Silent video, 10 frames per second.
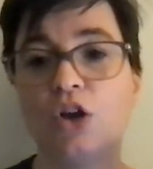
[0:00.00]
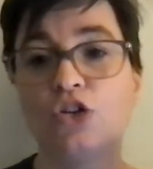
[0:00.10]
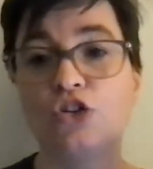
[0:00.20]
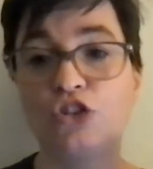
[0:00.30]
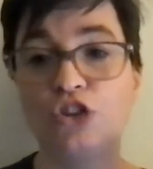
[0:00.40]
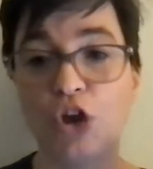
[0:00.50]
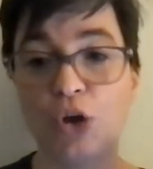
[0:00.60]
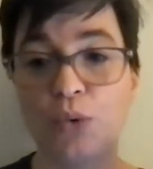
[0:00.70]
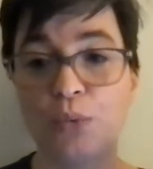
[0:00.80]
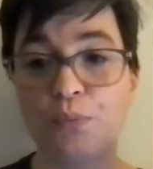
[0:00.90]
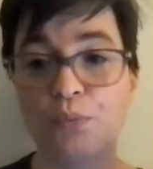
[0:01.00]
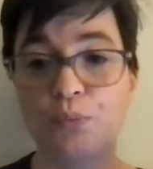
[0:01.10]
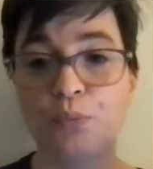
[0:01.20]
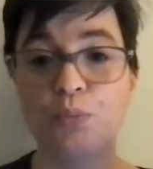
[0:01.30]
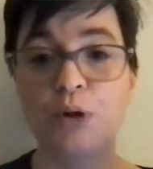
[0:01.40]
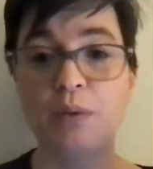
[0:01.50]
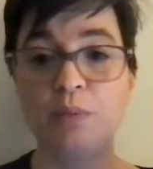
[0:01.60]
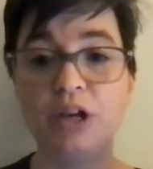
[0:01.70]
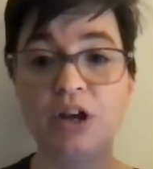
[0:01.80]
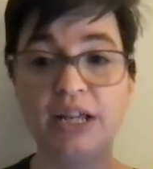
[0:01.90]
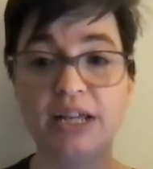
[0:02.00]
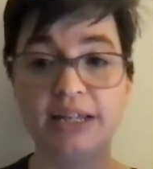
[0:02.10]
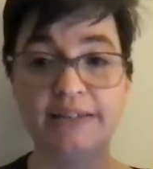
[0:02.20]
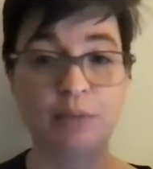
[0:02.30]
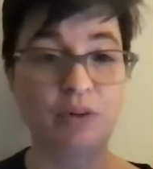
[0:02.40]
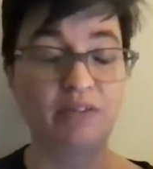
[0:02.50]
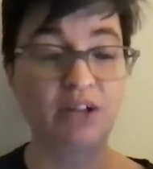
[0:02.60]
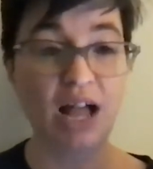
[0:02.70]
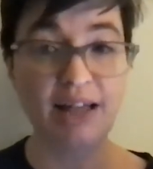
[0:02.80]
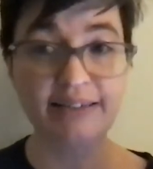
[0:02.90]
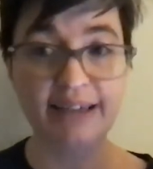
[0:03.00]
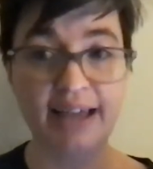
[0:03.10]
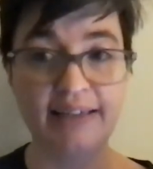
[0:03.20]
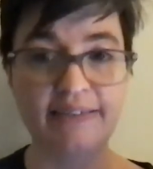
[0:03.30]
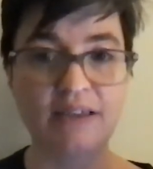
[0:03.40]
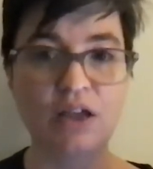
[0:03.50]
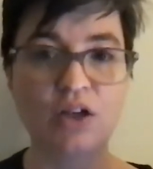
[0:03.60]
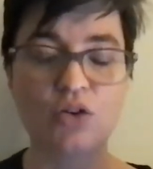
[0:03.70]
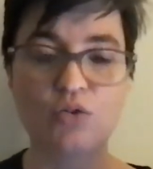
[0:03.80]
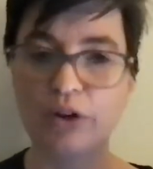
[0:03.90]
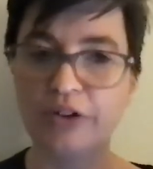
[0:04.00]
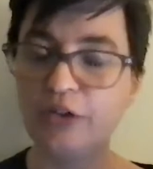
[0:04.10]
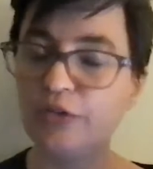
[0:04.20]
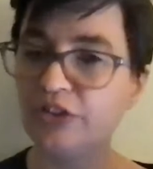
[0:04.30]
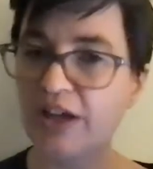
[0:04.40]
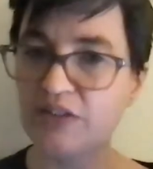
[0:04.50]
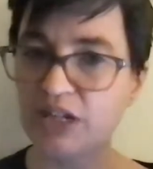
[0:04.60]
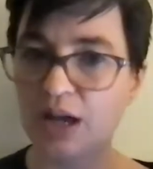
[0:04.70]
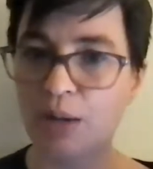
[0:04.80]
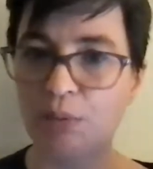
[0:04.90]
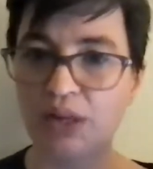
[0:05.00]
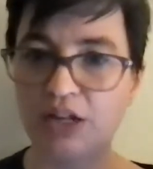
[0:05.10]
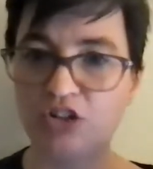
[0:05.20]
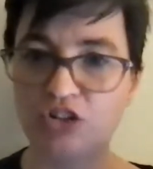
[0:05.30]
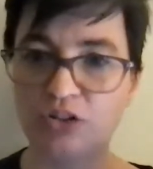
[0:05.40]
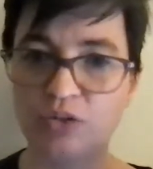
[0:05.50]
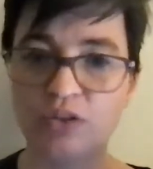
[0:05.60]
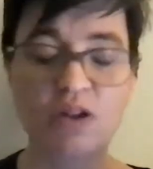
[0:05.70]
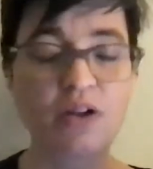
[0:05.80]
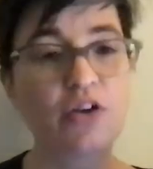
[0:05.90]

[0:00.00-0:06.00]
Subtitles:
So when we are in table of contents, VoiceOver is having a couple issues.